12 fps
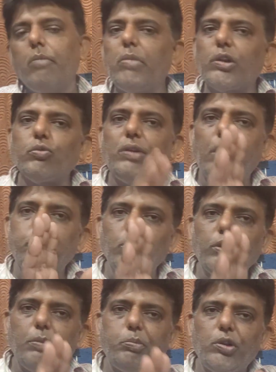But we have
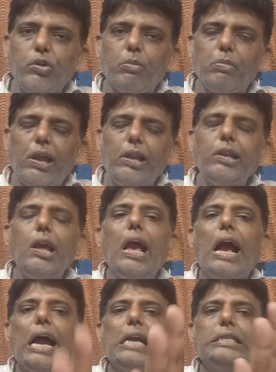to keep in our mind,
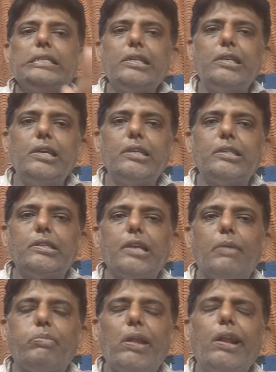ICDS
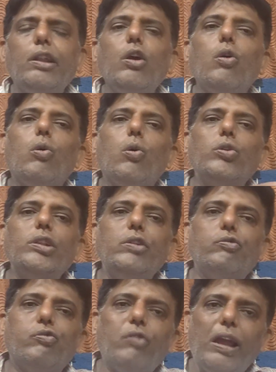is applied
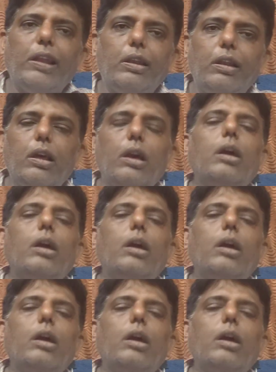only when